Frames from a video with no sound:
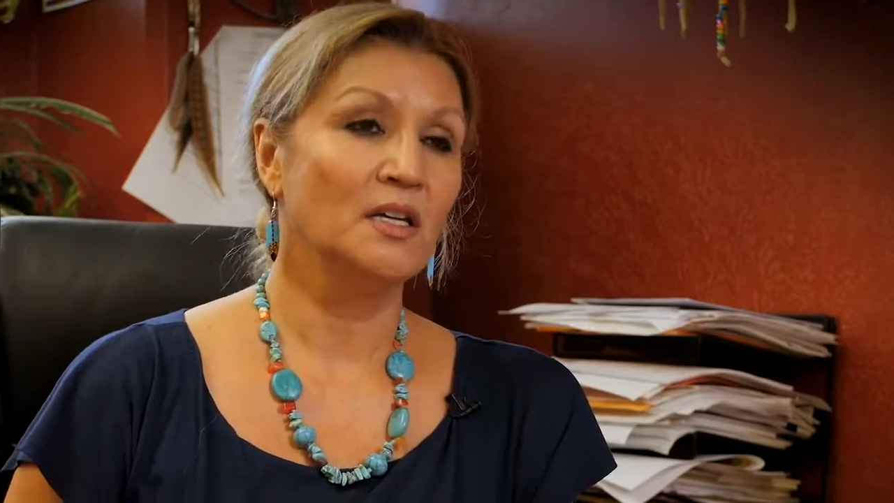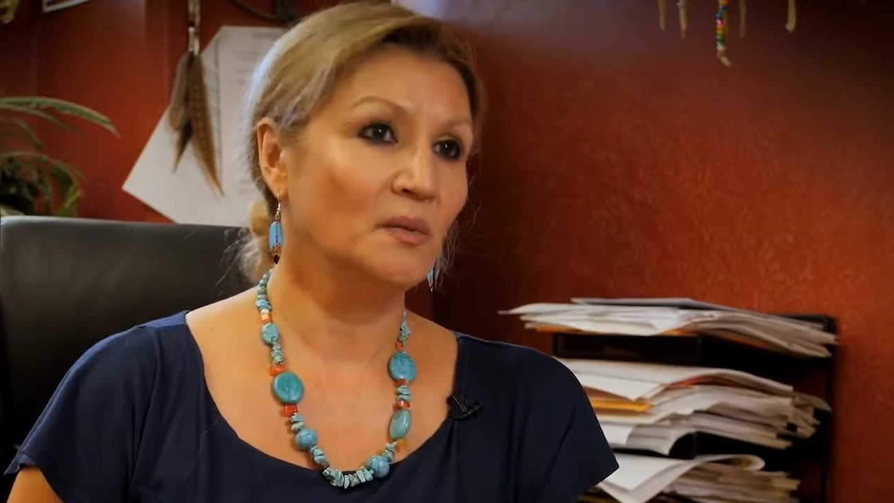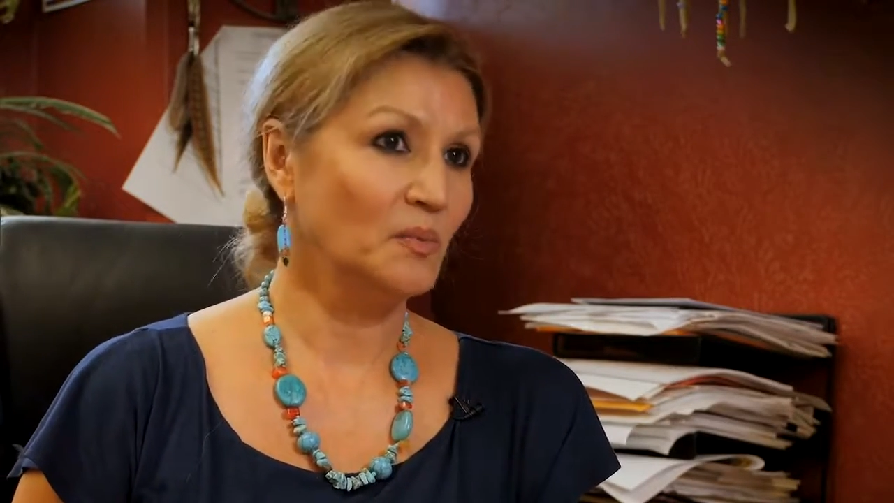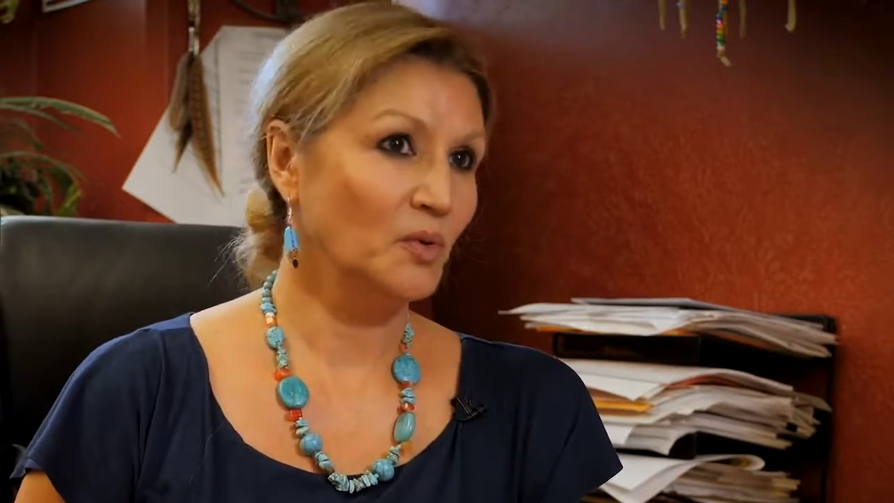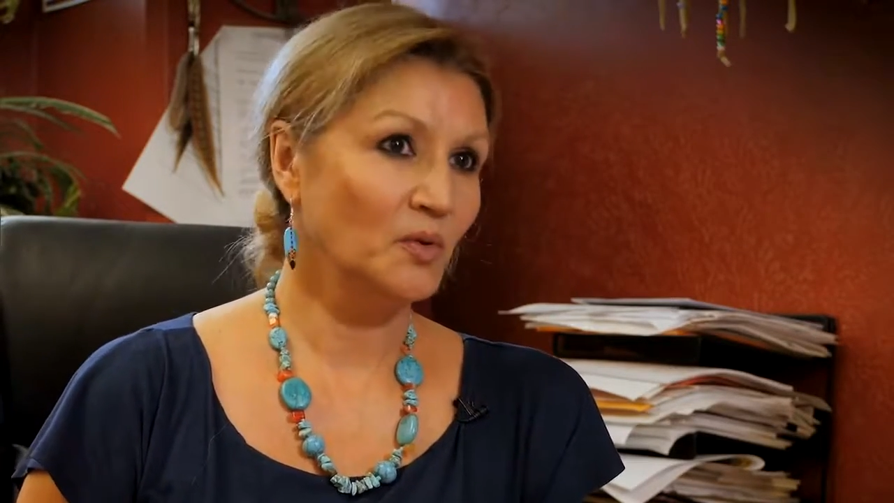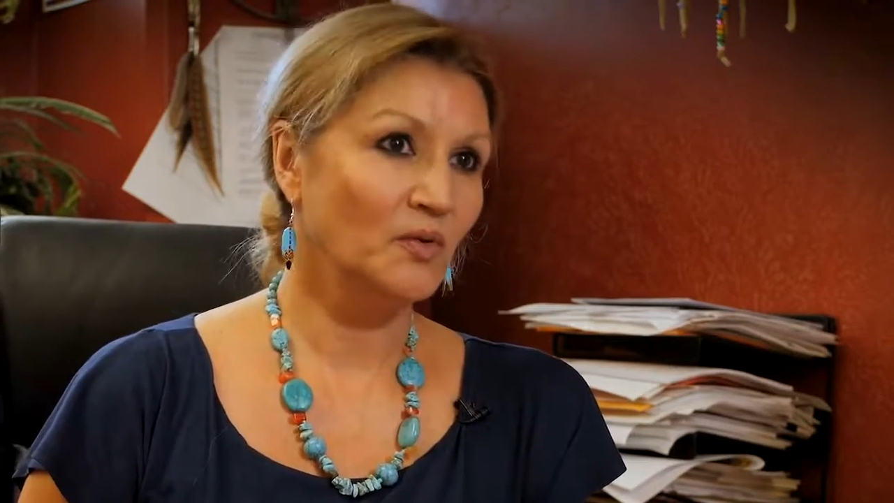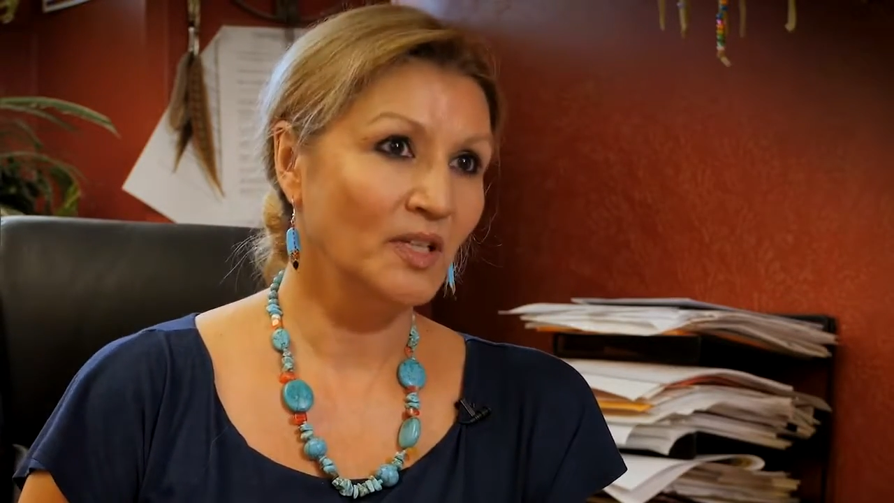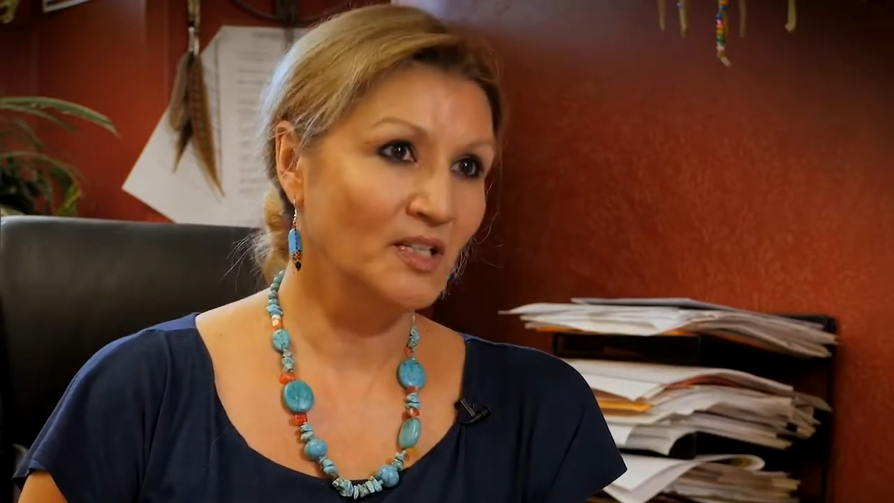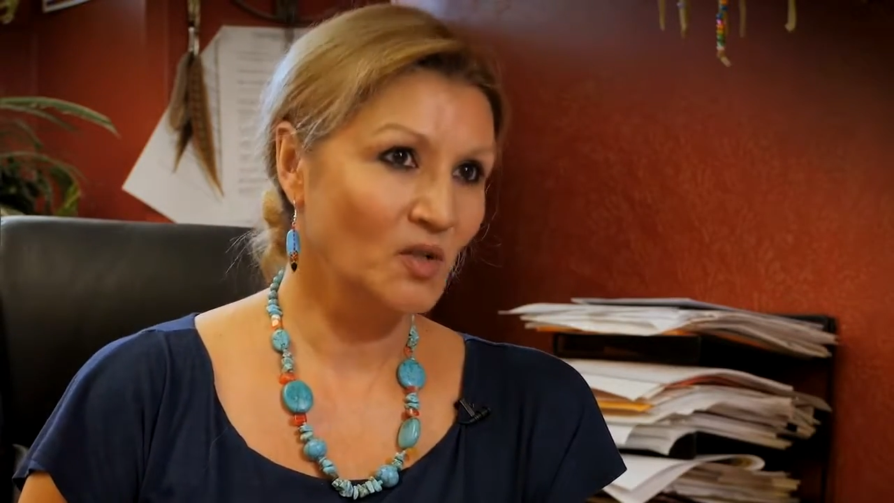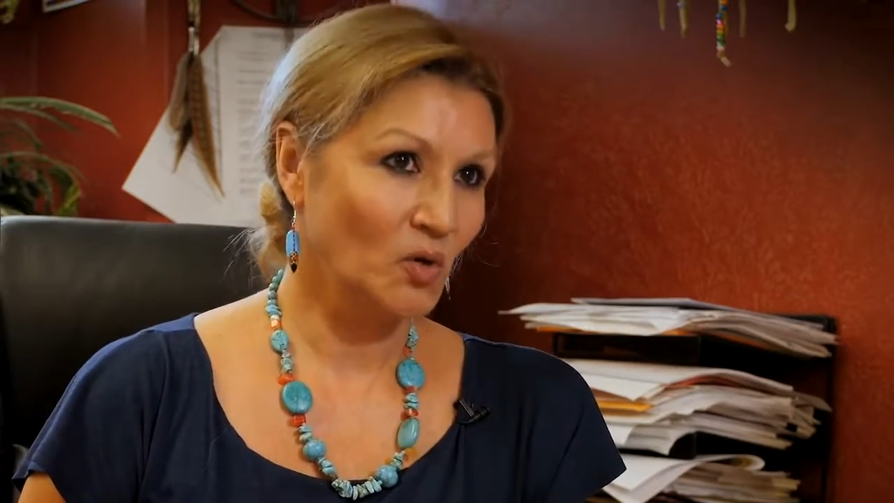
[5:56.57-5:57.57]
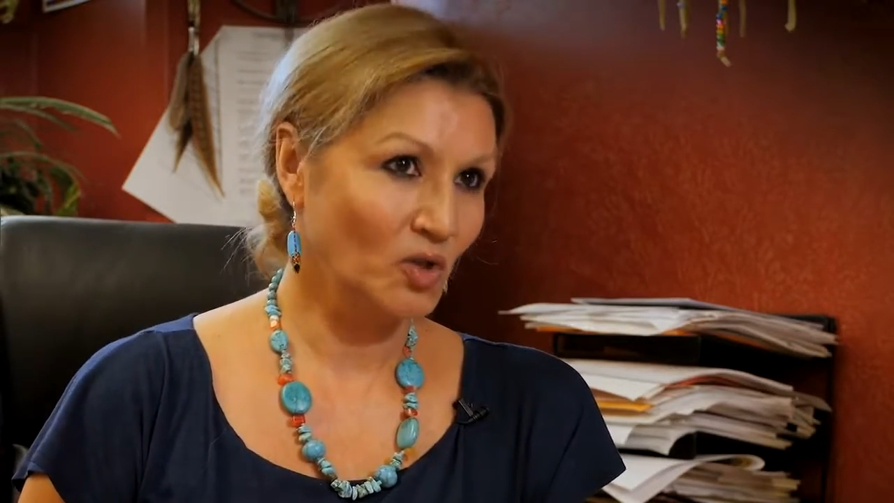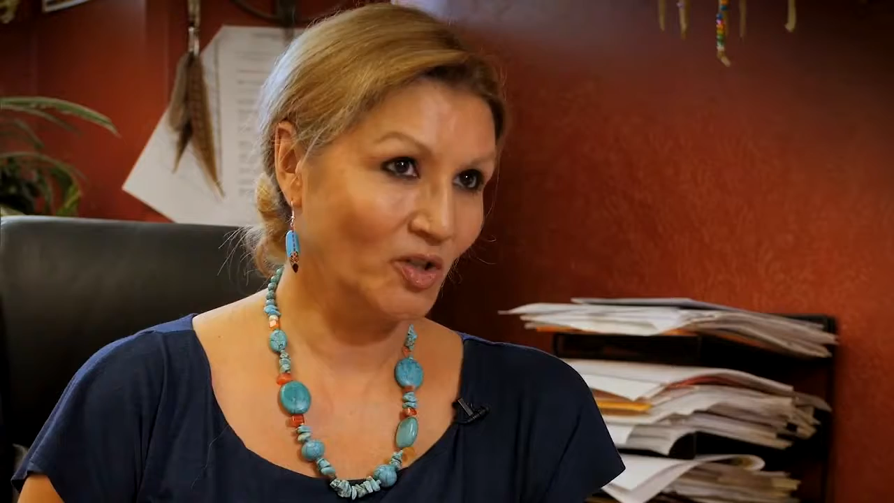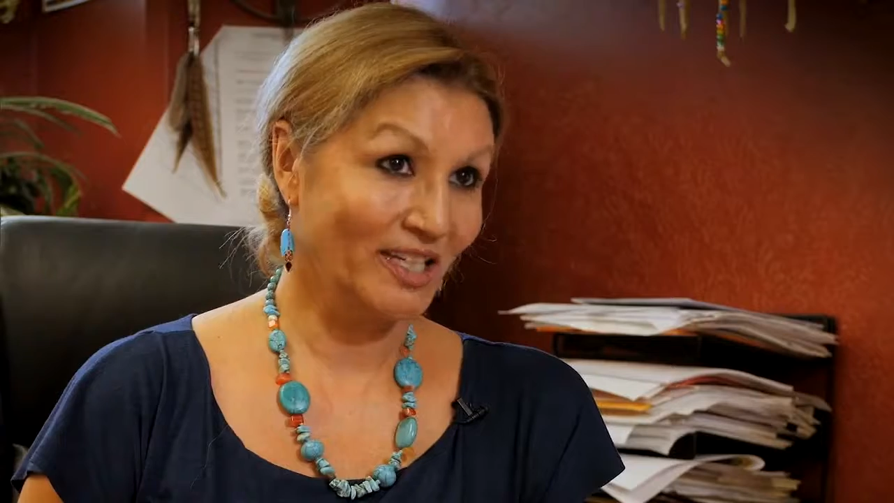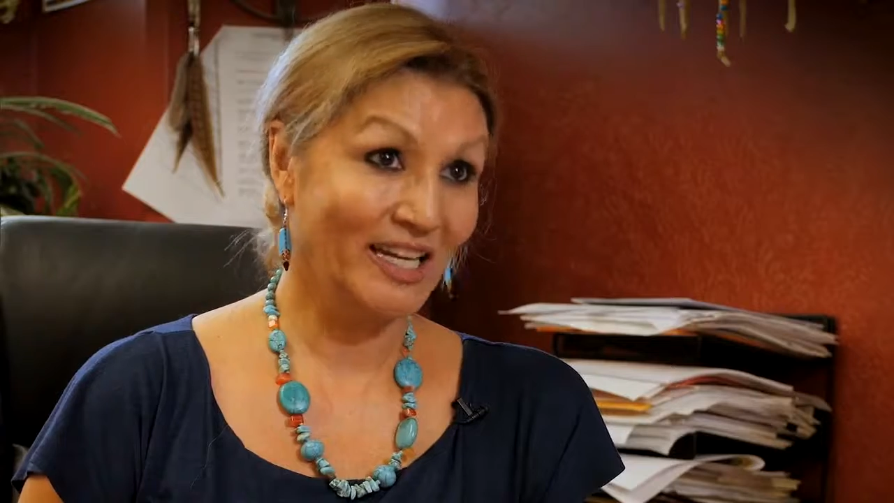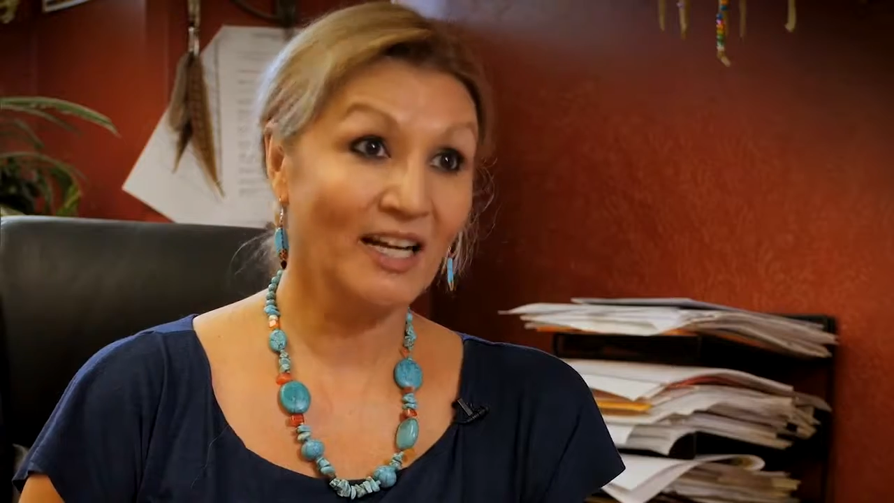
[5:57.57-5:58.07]
improving
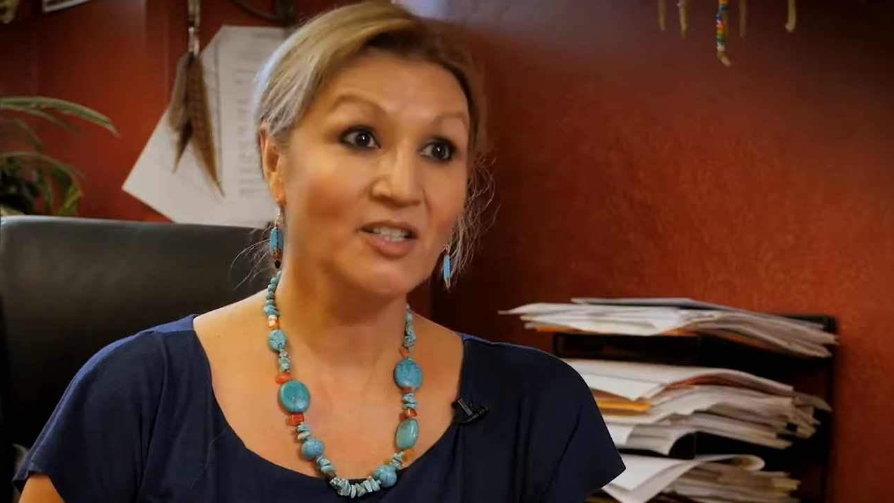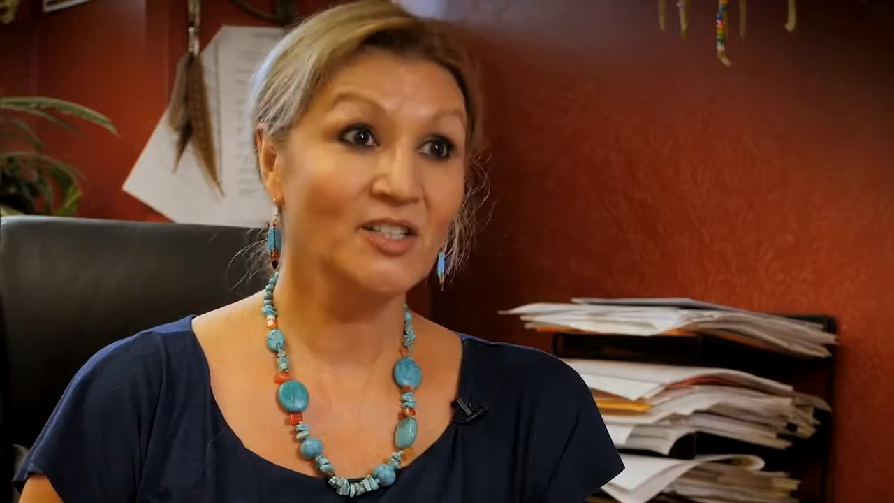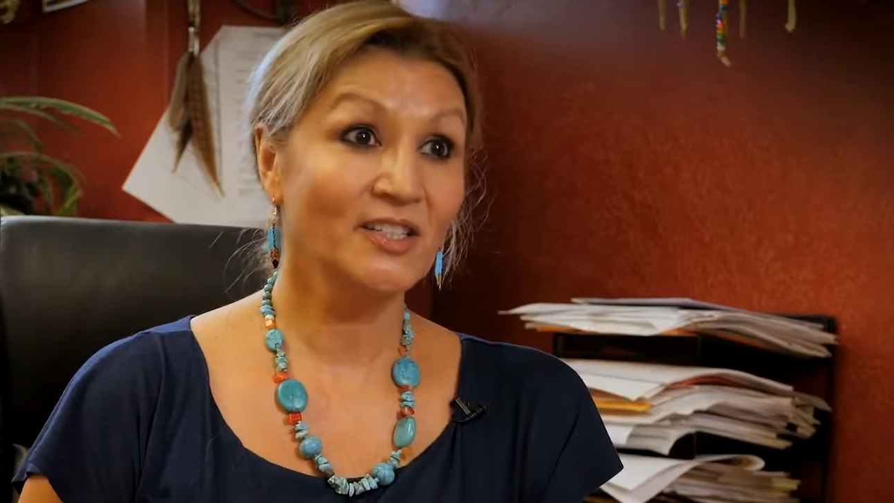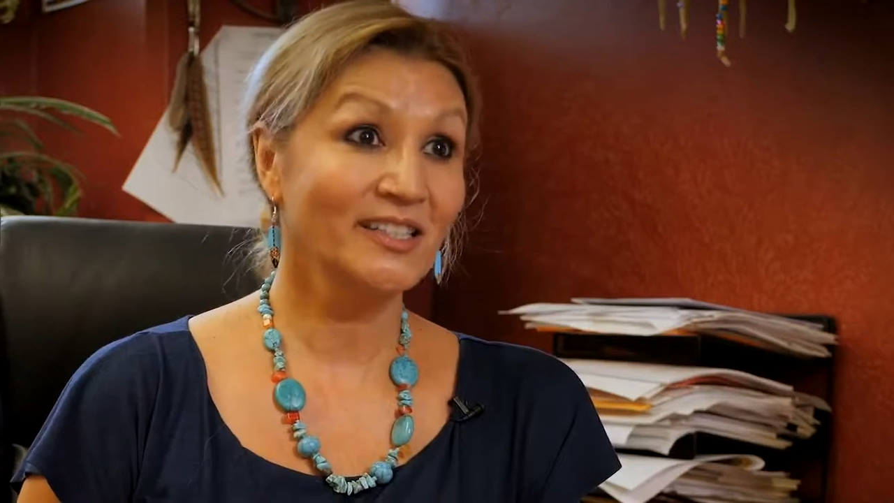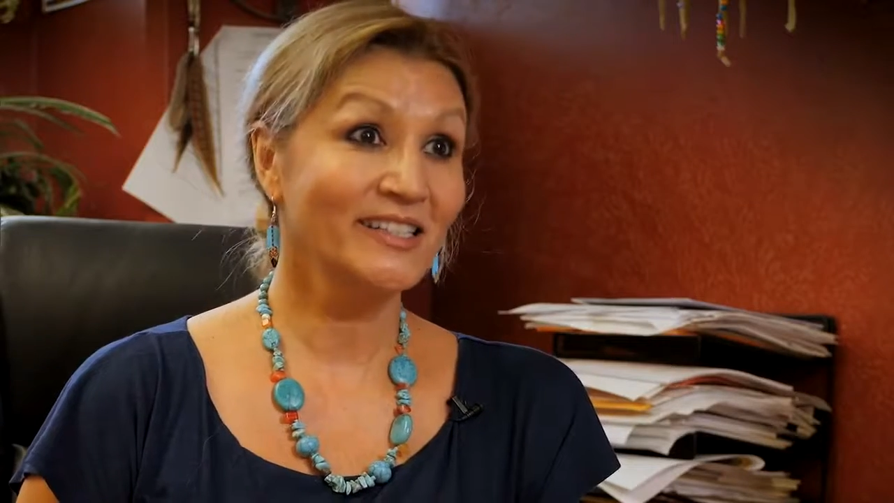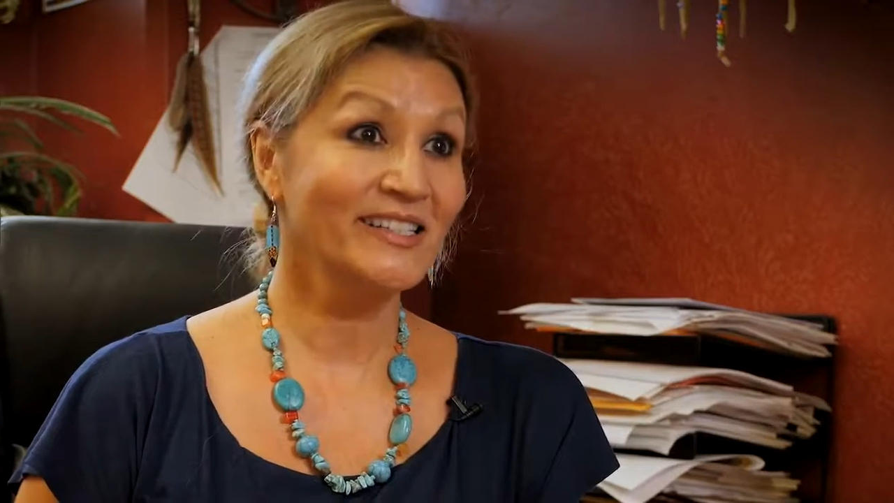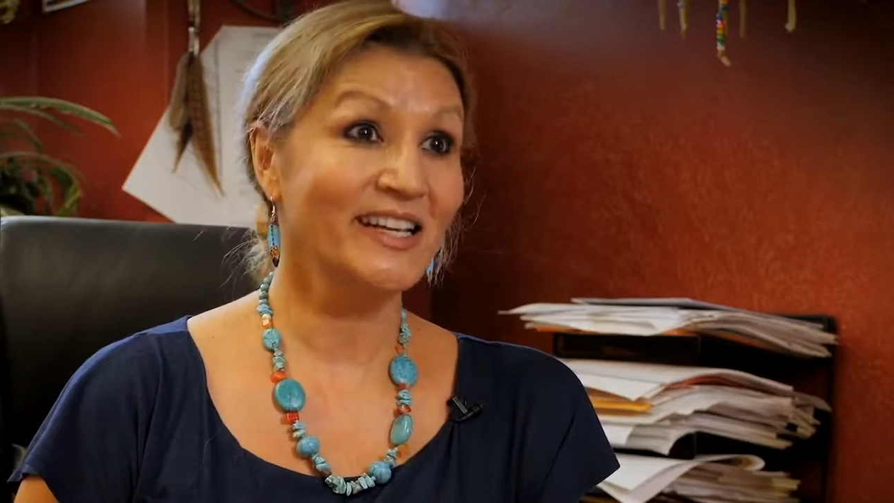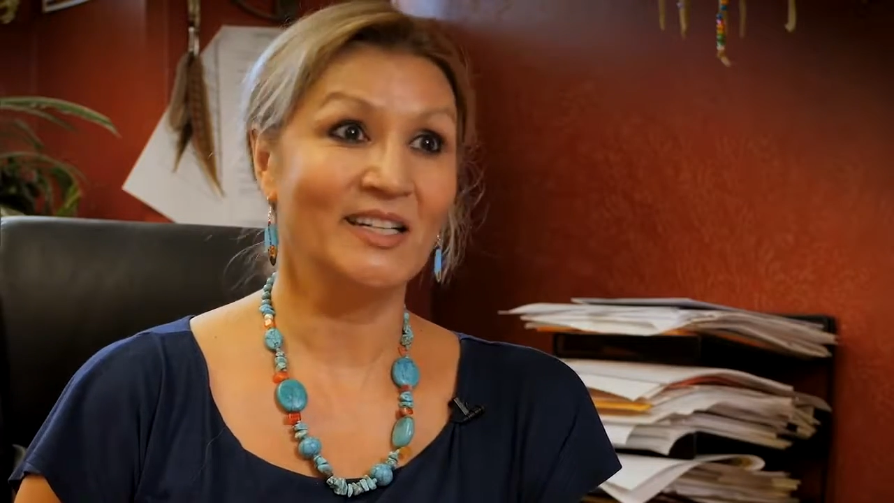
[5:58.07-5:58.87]
social connections,